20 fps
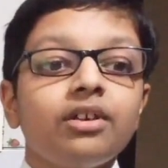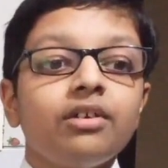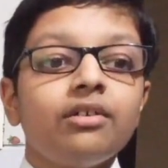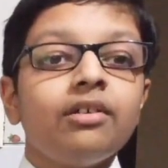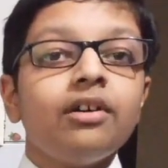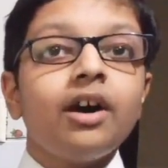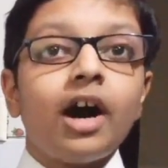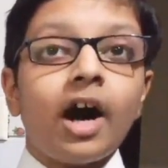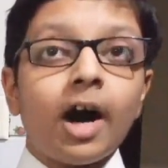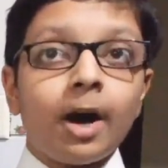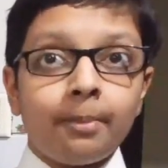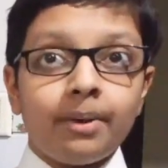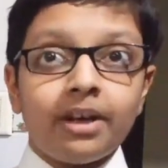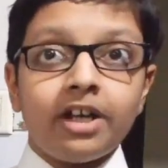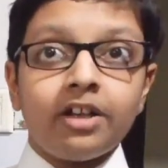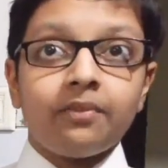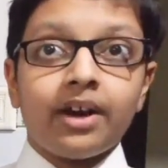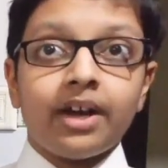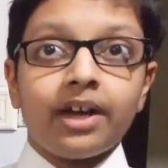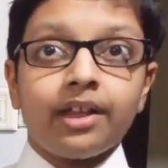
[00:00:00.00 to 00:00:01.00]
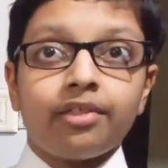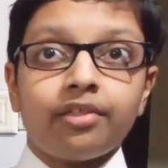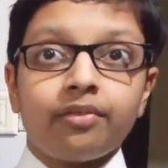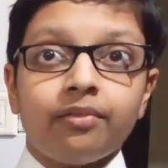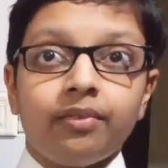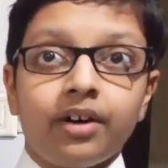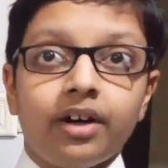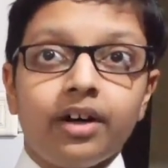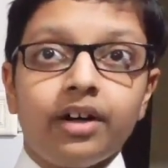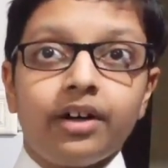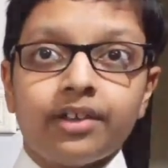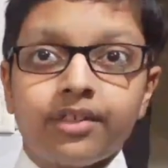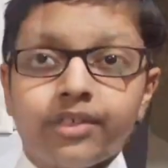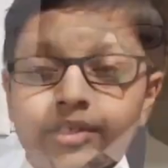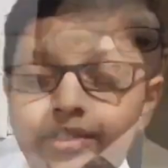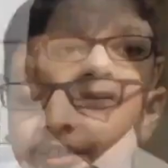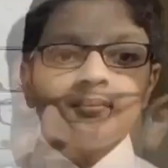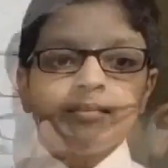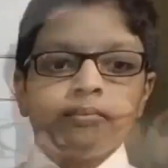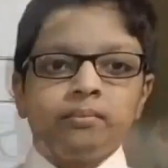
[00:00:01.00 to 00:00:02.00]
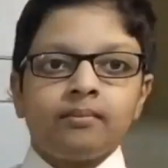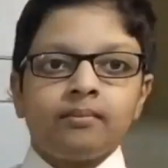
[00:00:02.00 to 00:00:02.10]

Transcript: you how my device works.